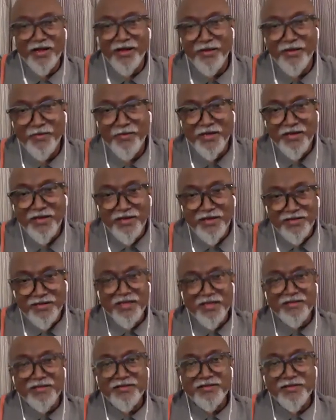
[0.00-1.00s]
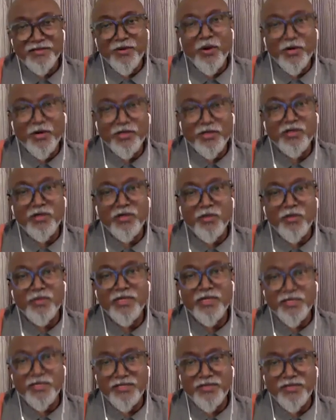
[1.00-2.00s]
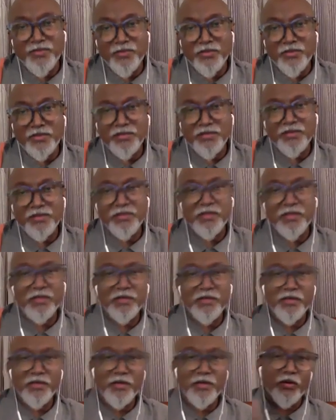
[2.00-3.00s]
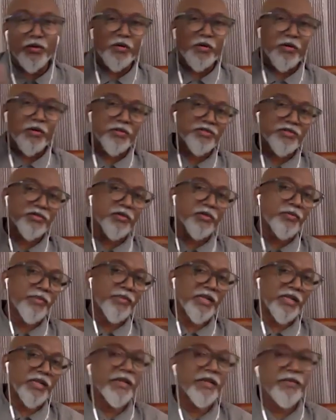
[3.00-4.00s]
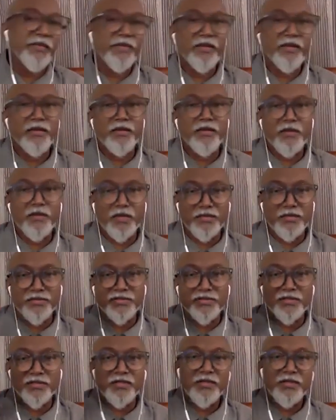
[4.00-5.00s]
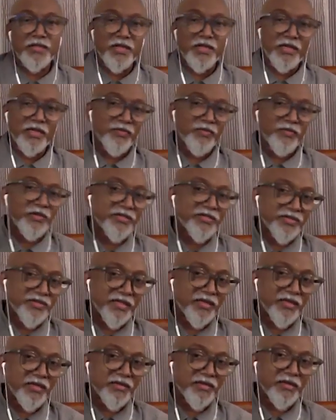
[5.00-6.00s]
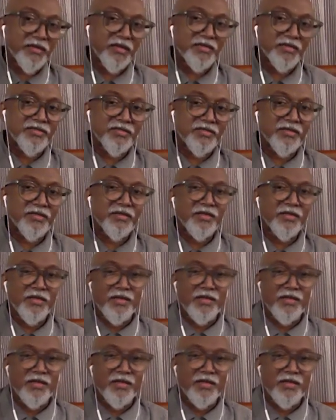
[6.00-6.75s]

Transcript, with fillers: I have, that autonomy is important and you know also believe in culture investing in culture